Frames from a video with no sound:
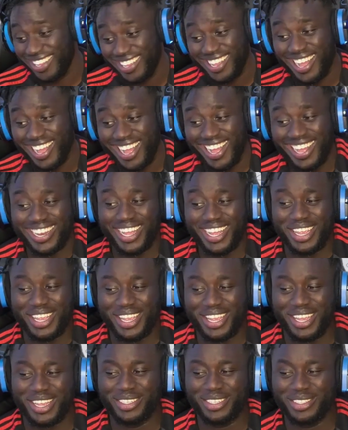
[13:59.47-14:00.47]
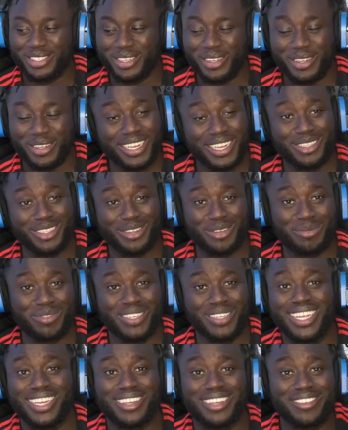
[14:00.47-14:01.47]
I like it. So that's going to be the
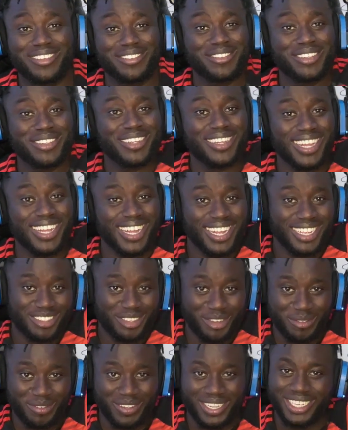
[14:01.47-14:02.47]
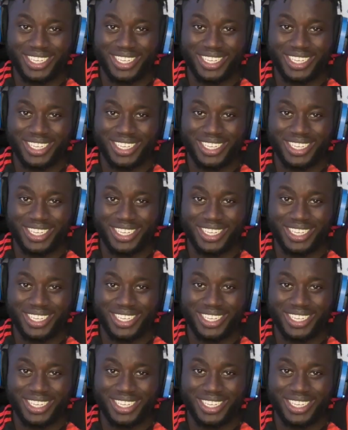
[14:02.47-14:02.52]
end of the video, guys. So if you guys